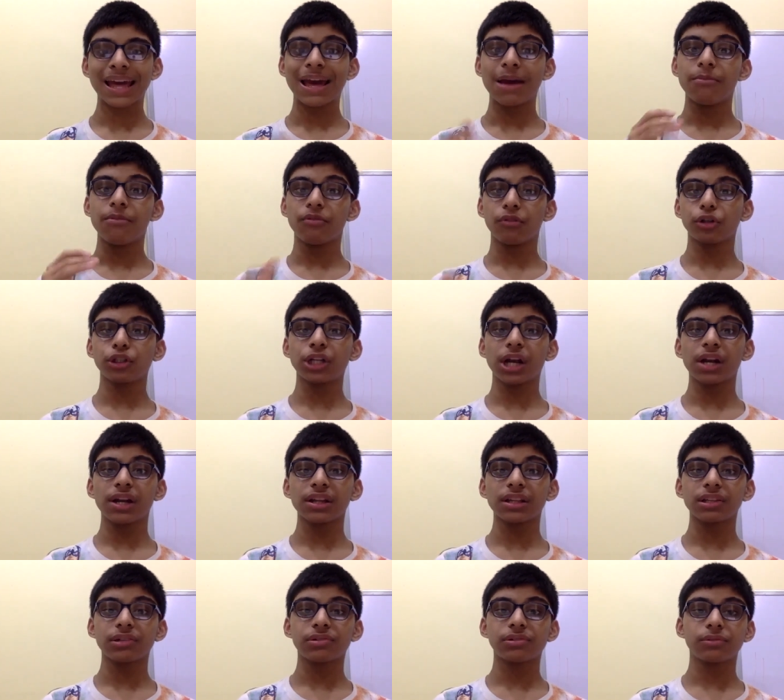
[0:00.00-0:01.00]
Before
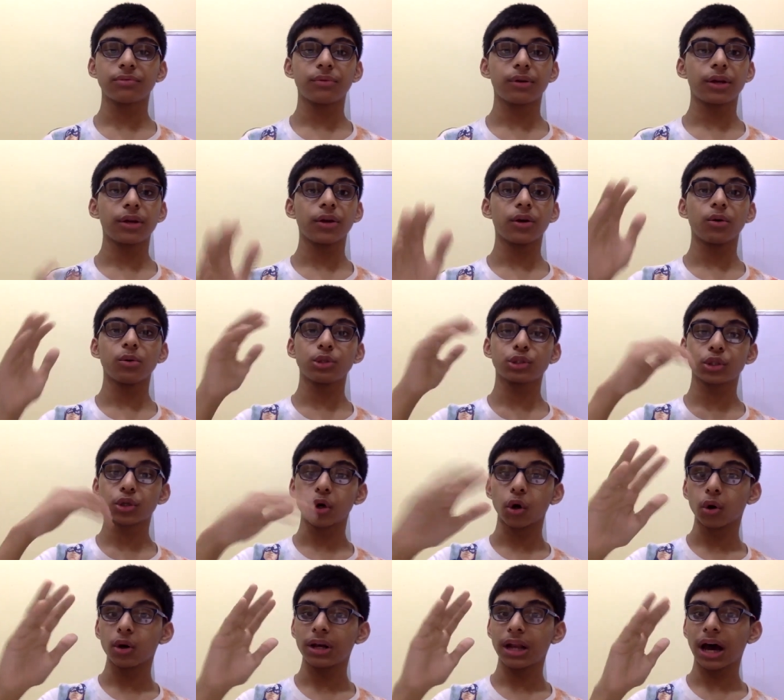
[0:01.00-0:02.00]
starting this video,
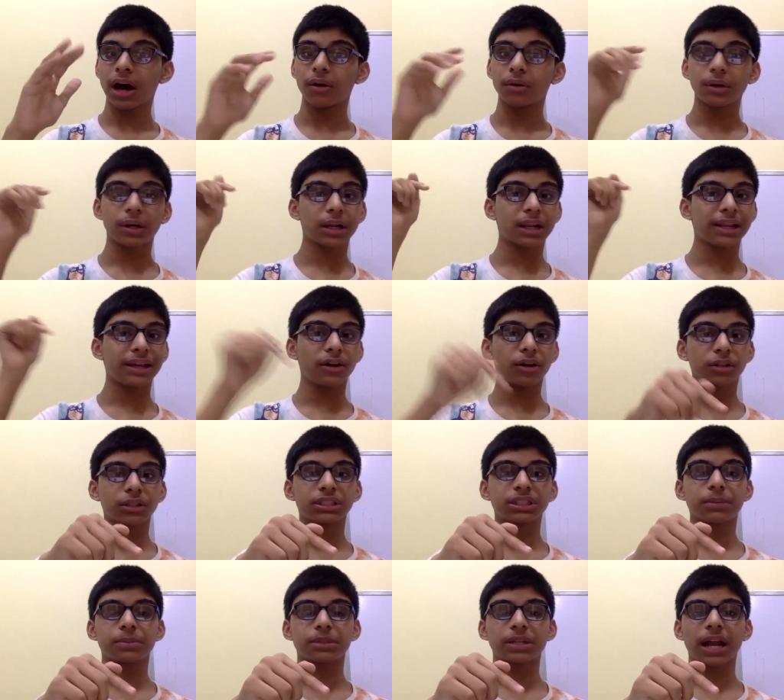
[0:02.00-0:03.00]
scroll down, click on the
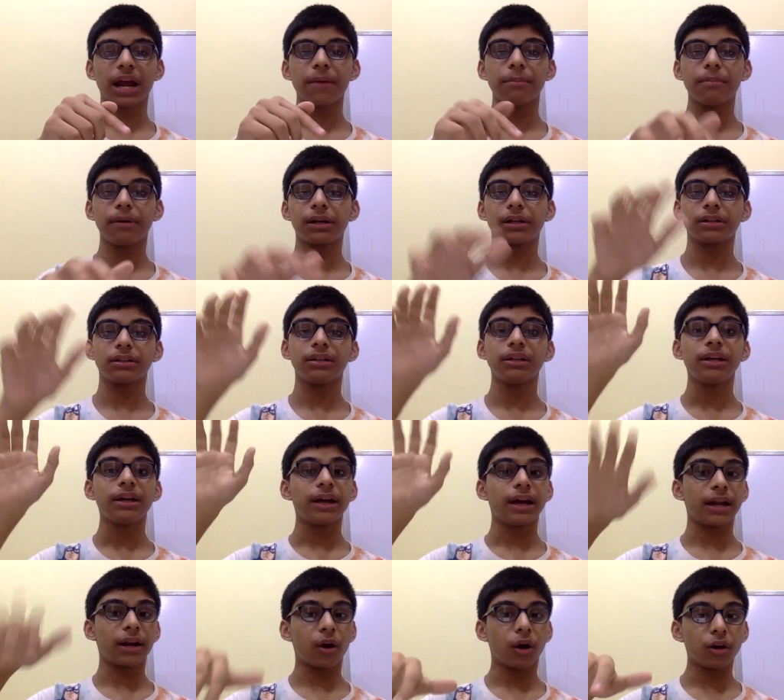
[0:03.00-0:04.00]
subscribe button
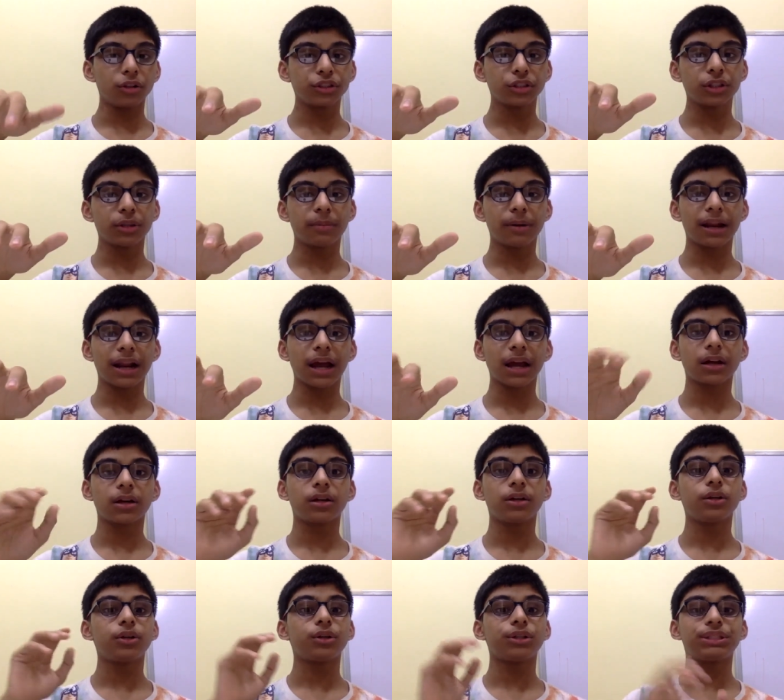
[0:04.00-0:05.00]
and also the bell
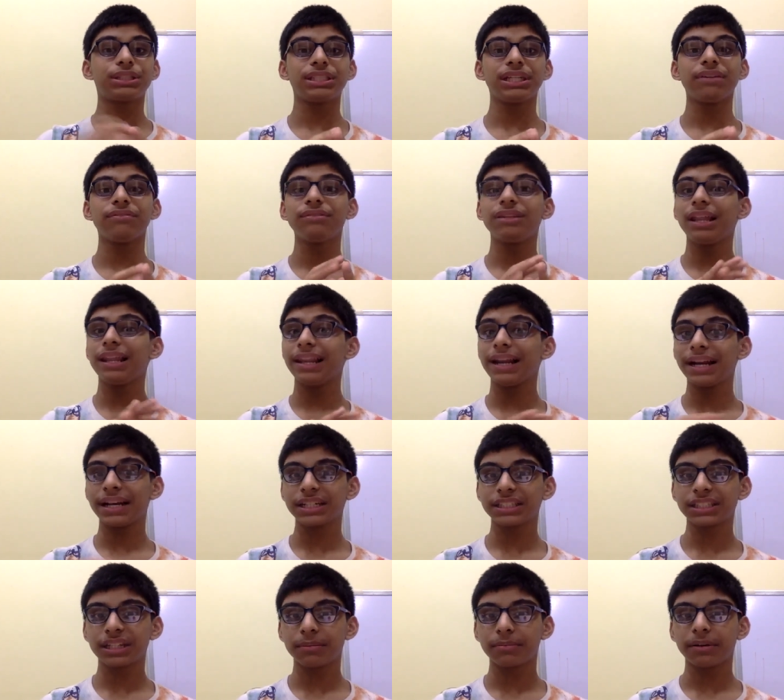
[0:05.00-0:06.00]
icon to receive the
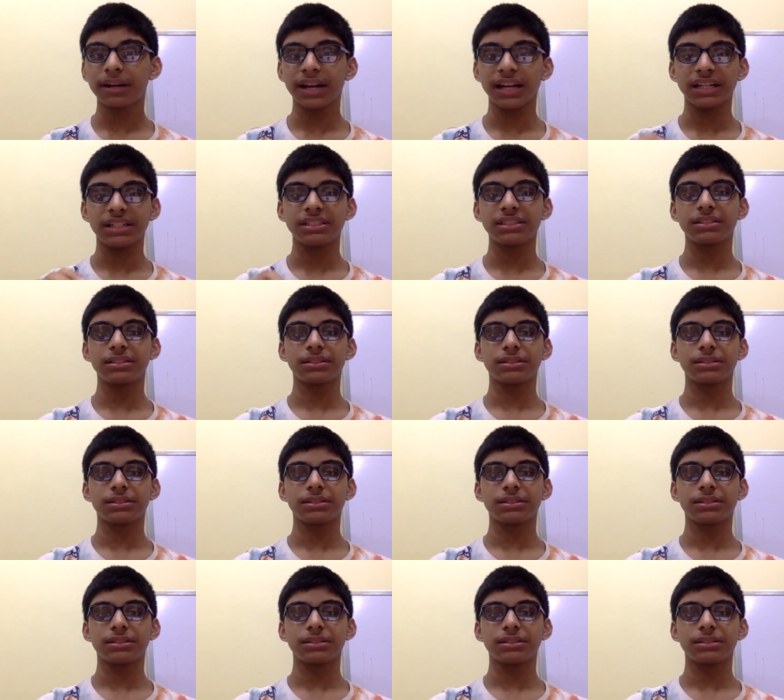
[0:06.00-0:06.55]
latest updates.